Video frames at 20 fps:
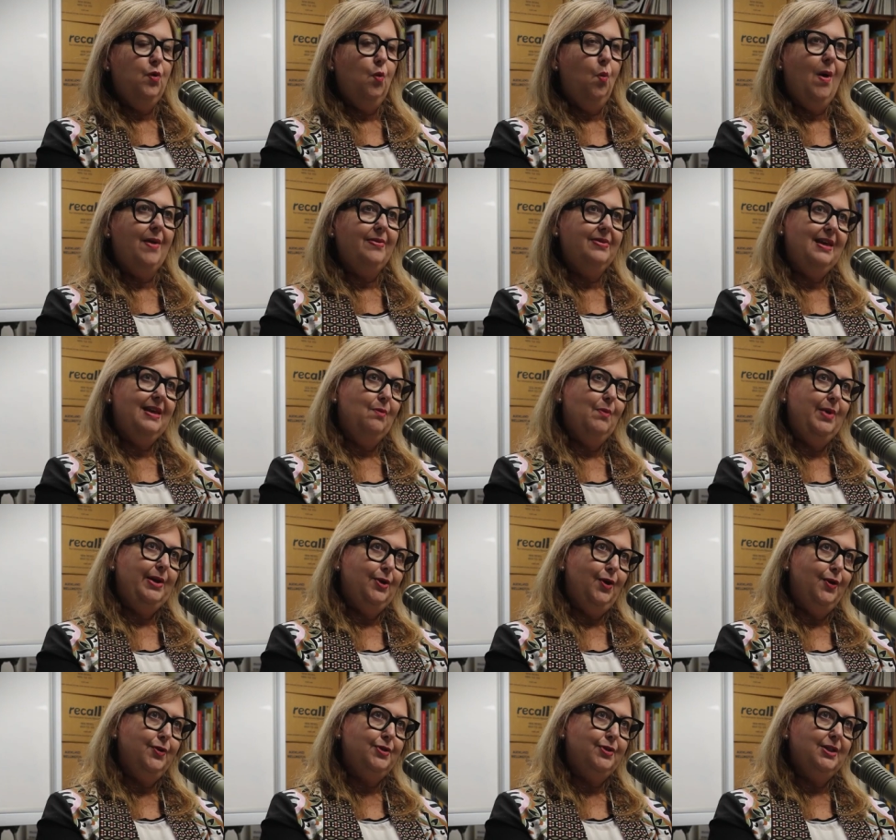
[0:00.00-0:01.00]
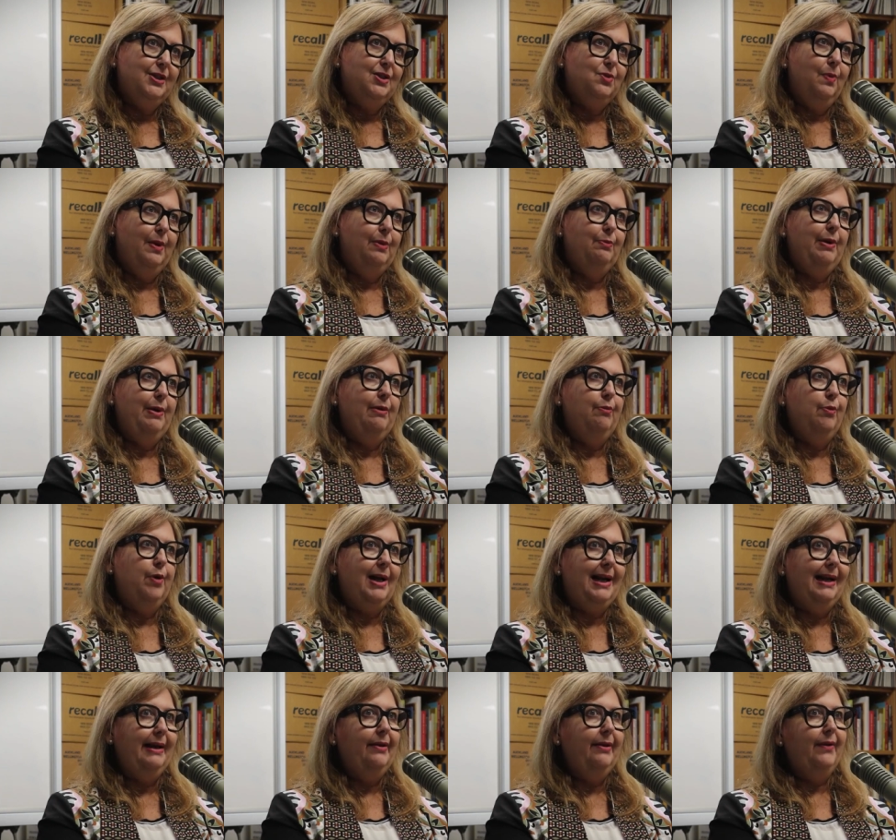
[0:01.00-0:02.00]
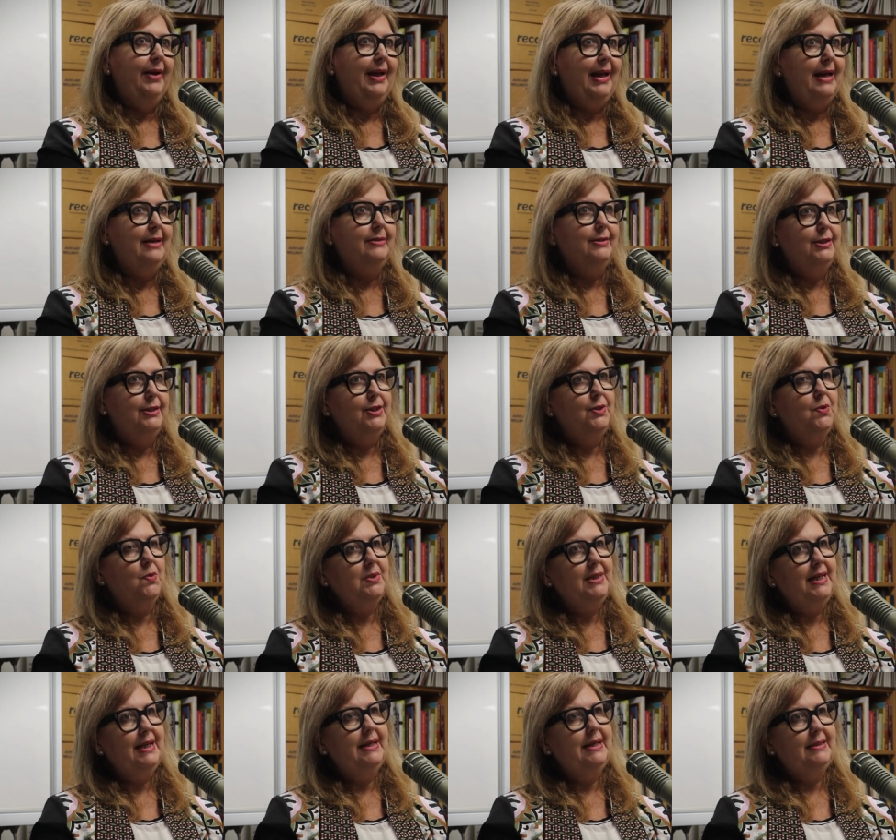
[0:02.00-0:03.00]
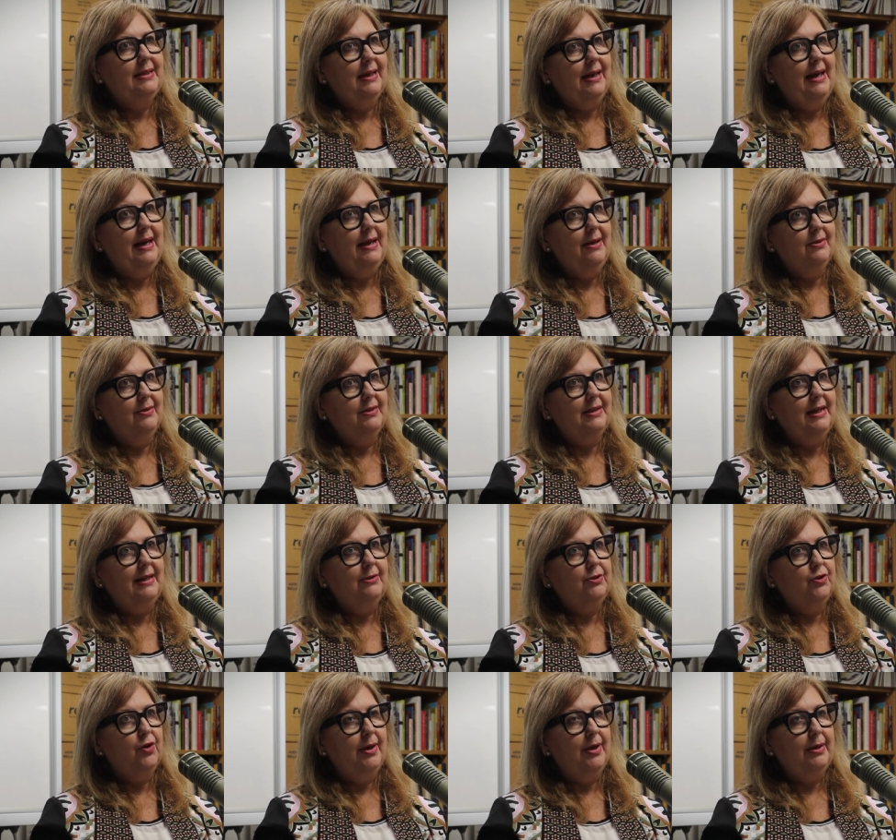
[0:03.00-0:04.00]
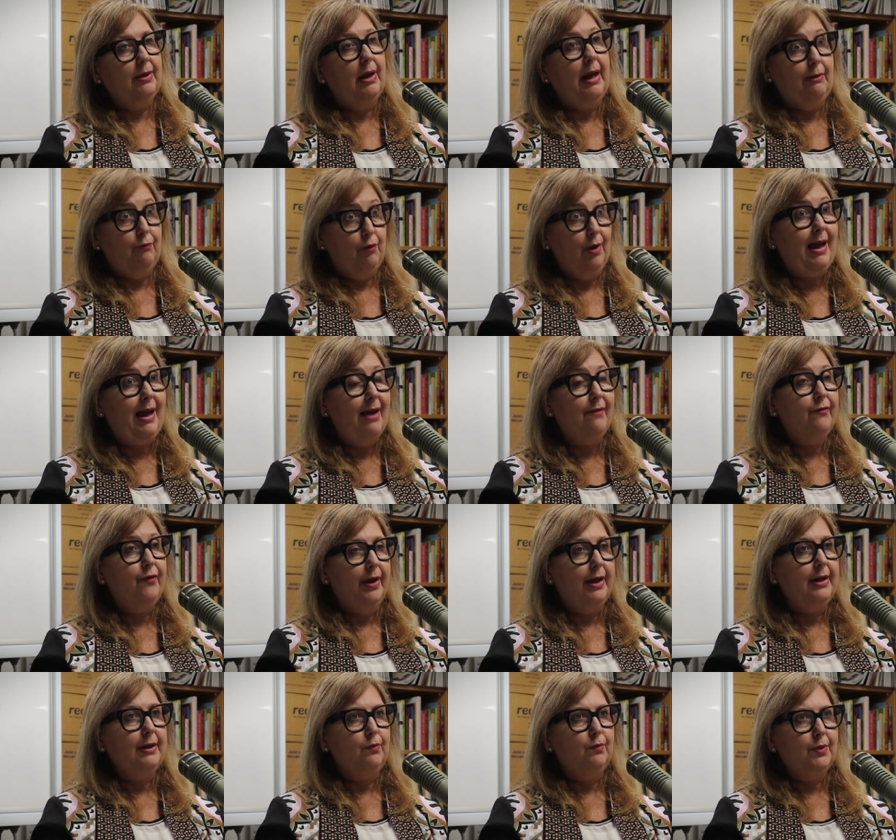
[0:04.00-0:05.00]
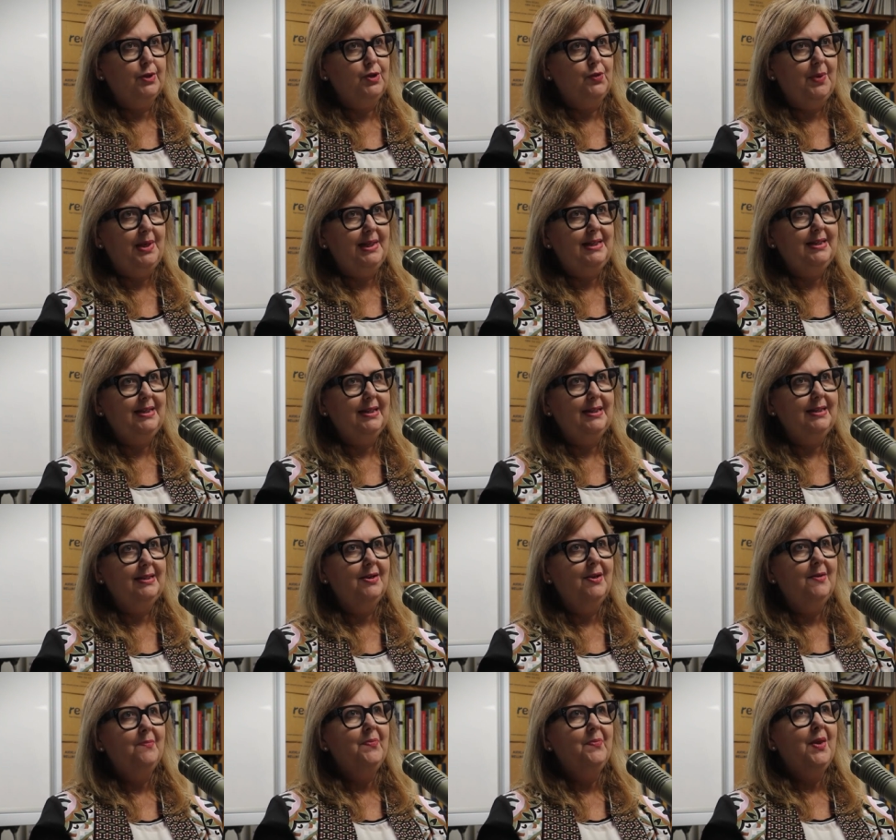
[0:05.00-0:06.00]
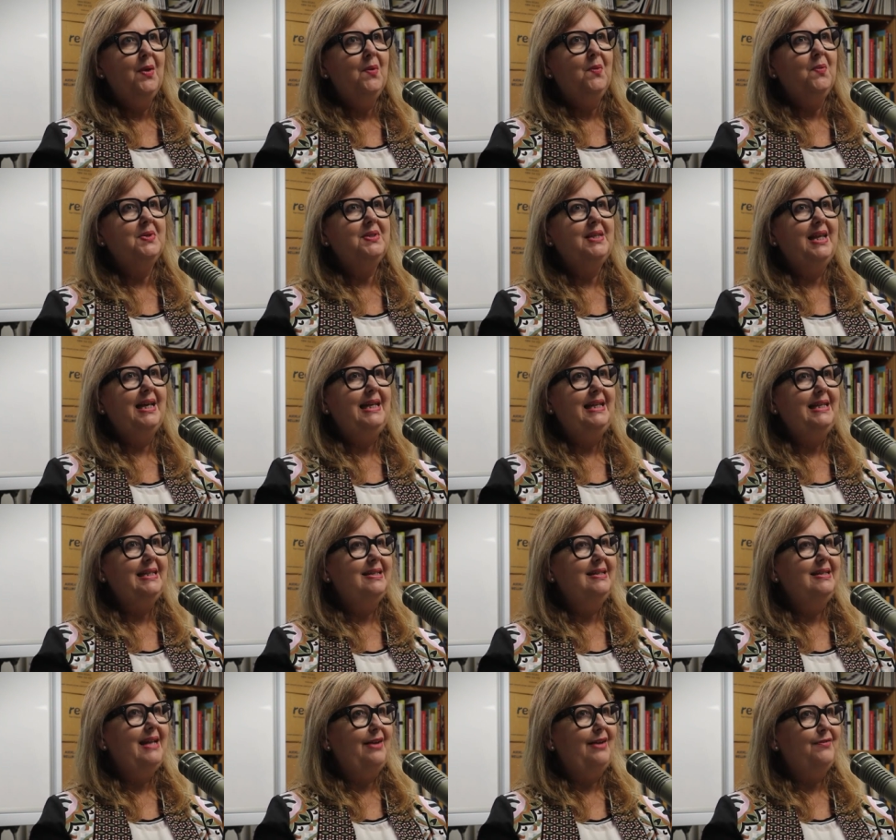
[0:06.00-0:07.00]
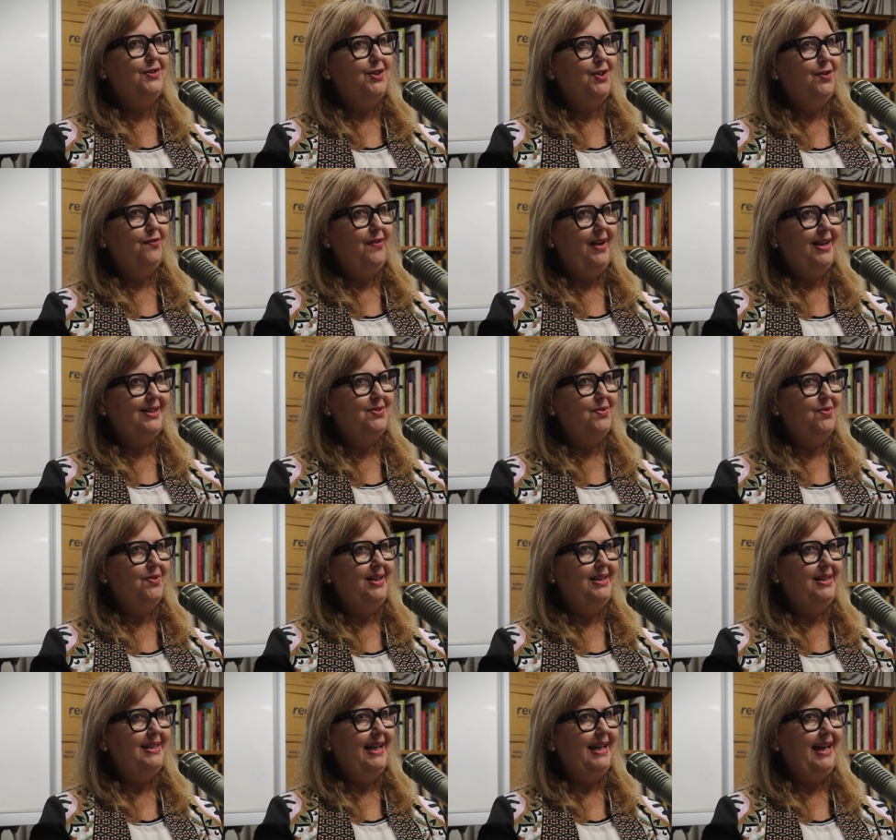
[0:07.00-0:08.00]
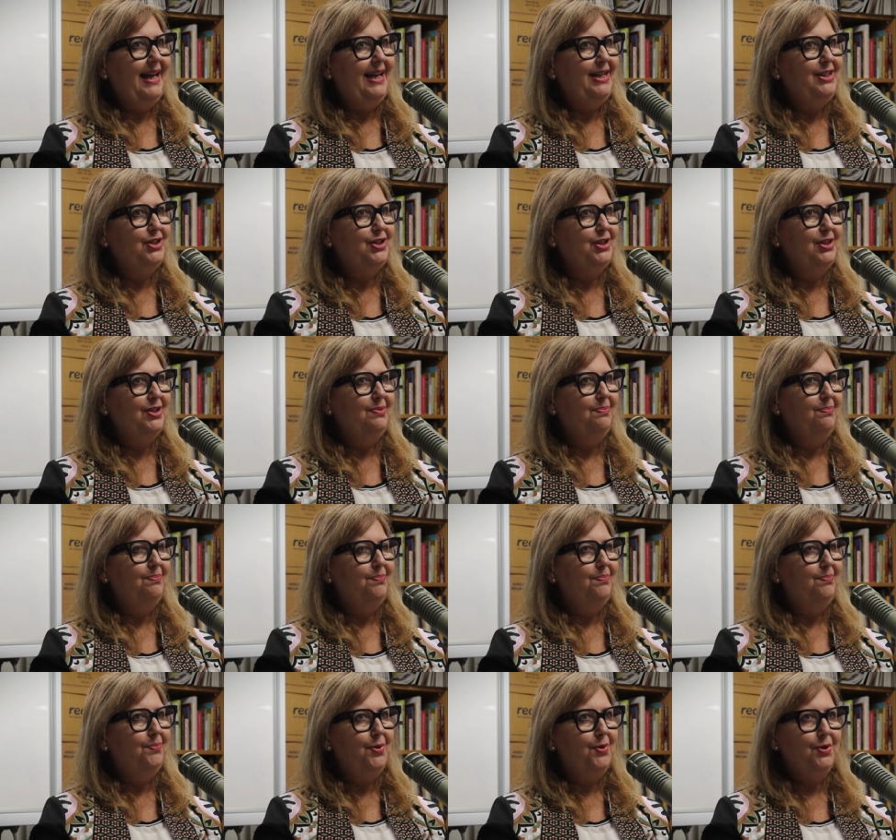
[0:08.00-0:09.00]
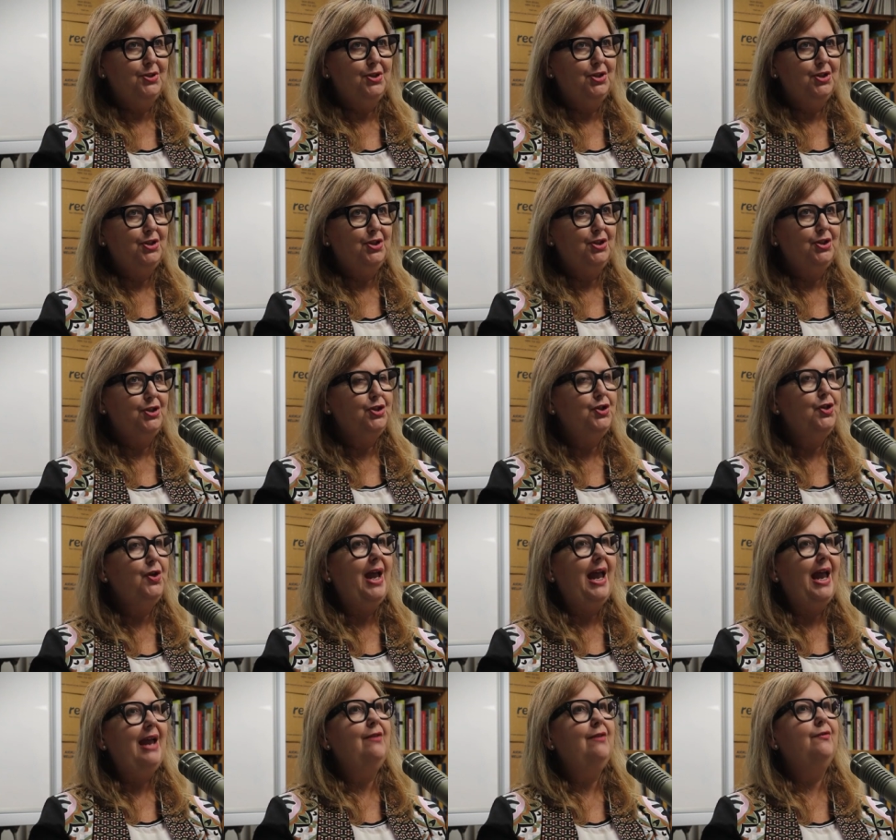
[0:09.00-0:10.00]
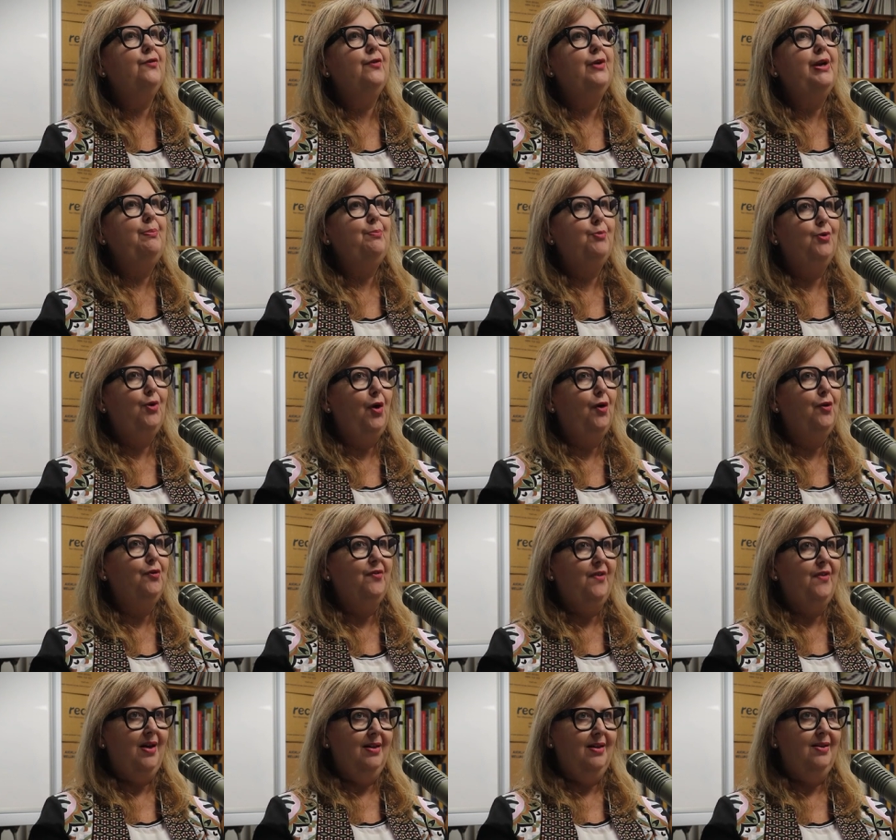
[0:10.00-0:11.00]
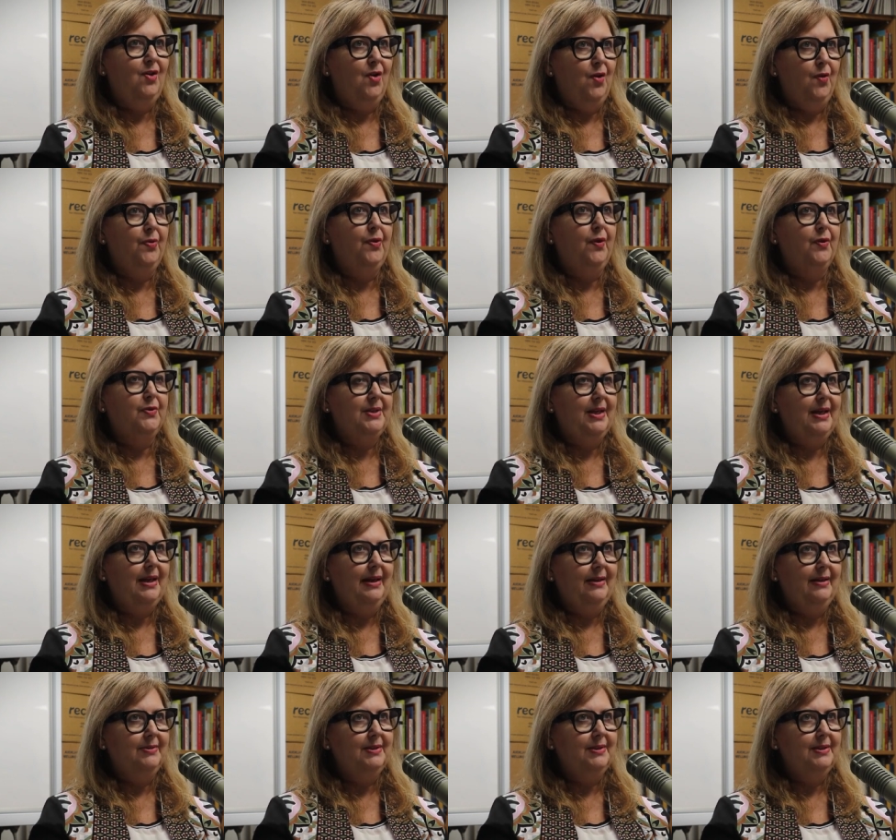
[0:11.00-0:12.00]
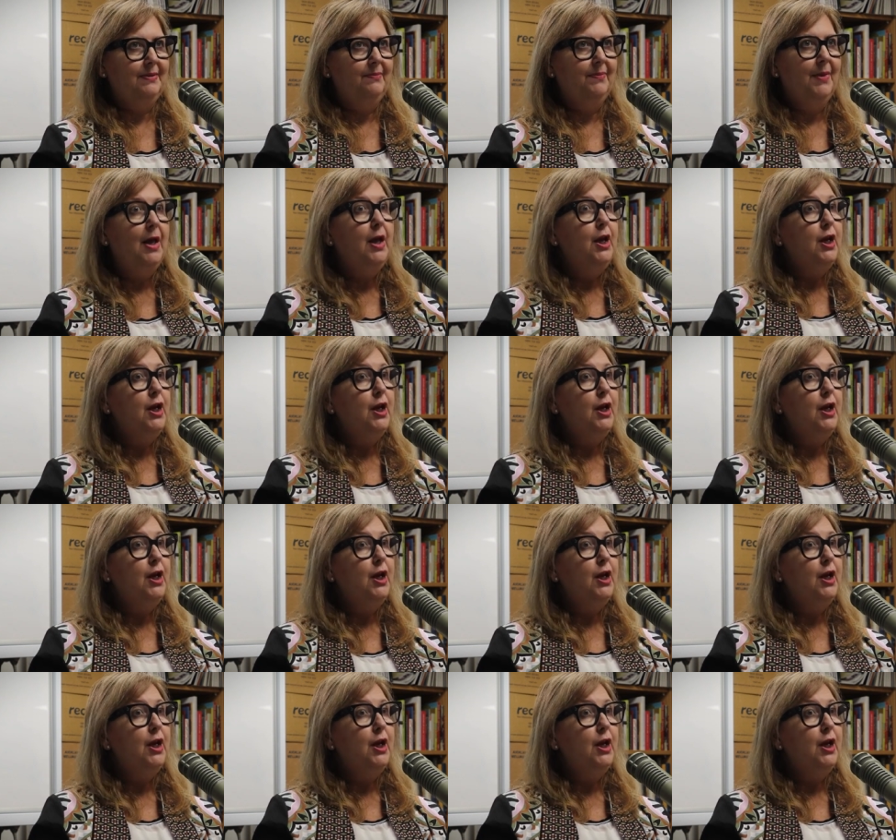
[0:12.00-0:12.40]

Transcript: the one thing we noticed when we were clearing out and sorting his account and trying and recovering it, which we did, was that he didn't have two-factor authentication pushed to every profile on those accounts.